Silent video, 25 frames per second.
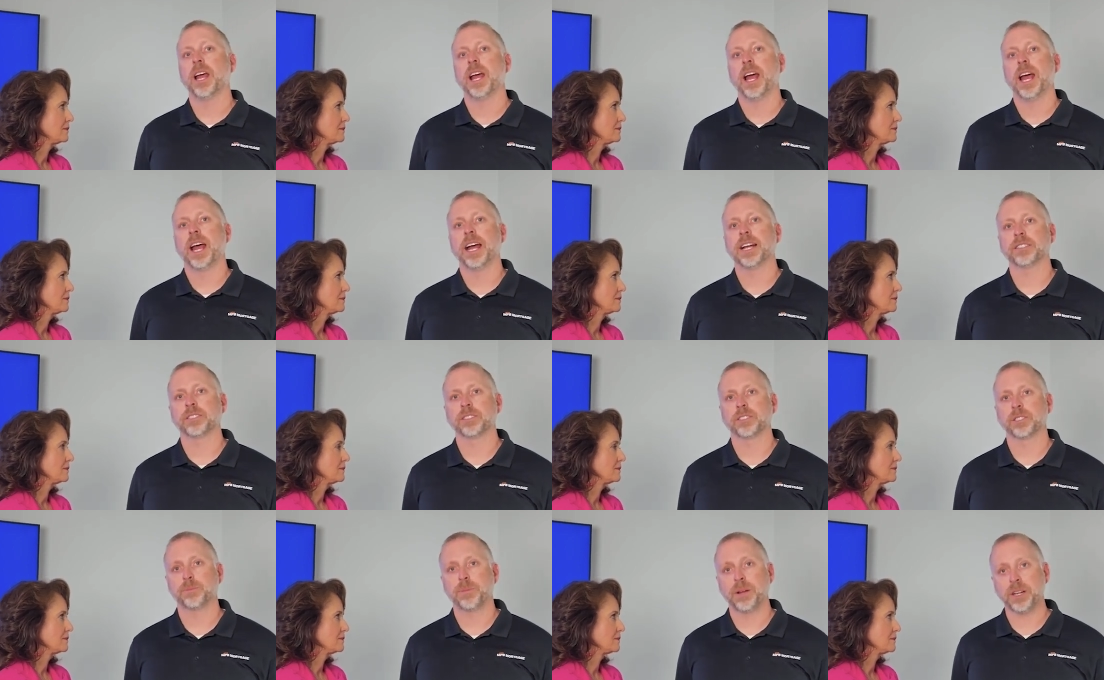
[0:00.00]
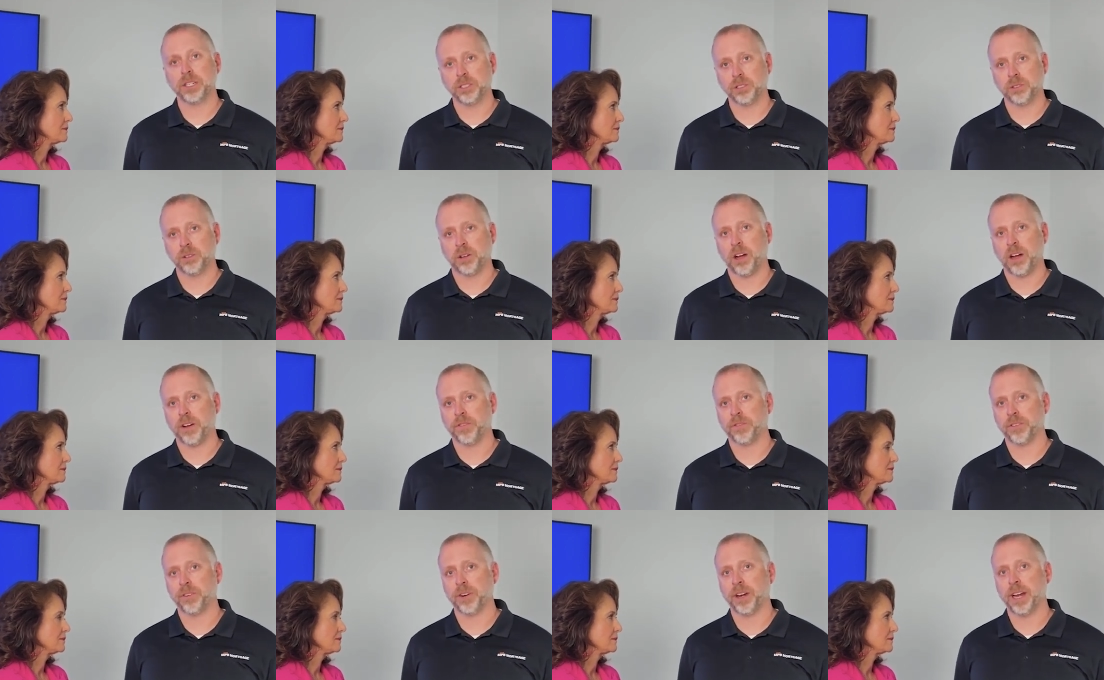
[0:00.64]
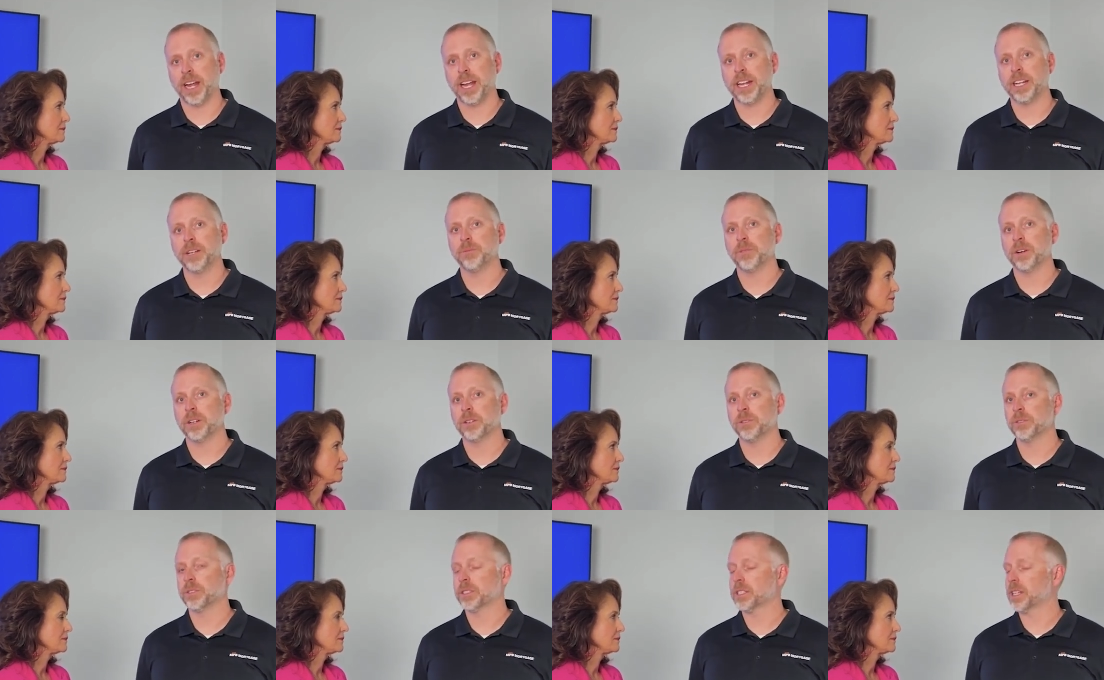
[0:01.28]
Speaker 1: As a special offer, anyone
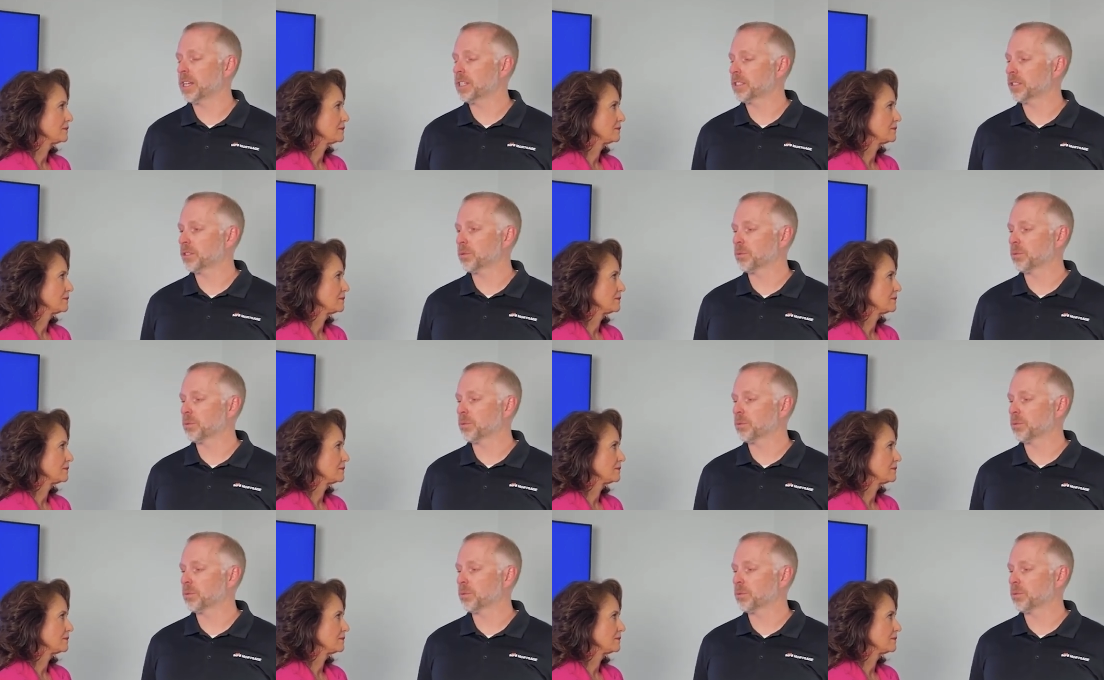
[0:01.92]
who attends the